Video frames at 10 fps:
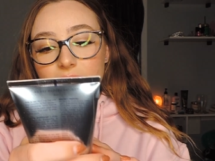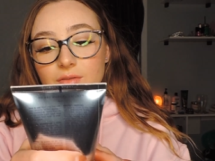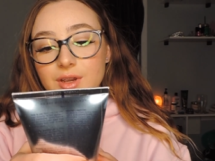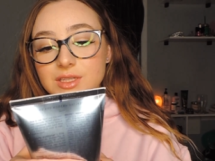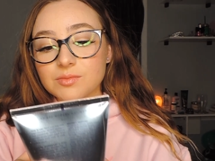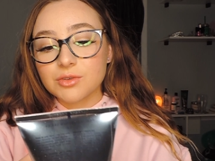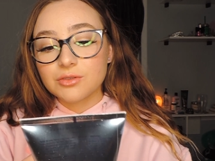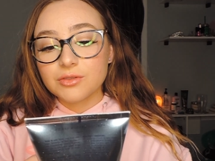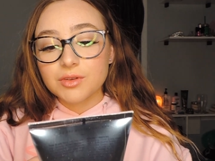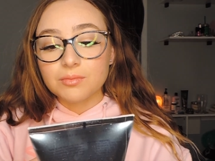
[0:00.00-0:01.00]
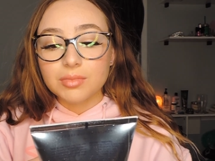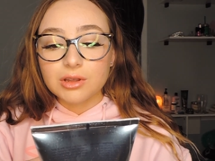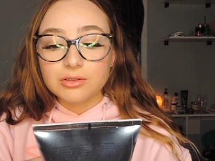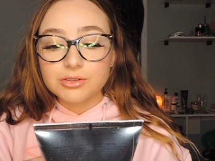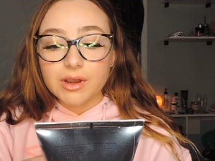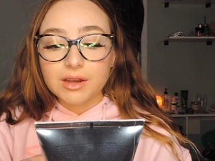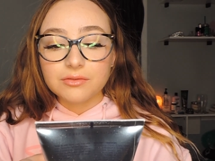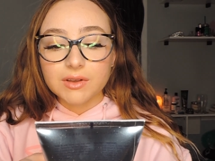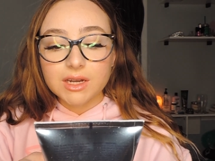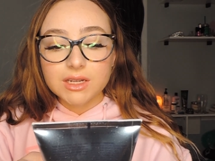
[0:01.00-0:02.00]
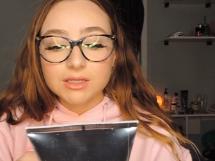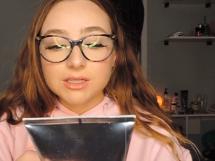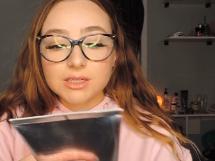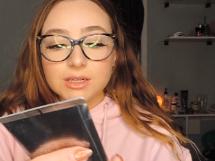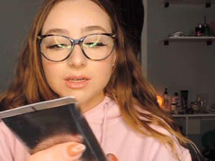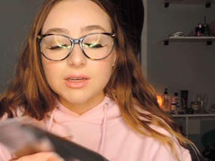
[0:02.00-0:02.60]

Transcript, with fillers: Very smooth, blow-dried finish.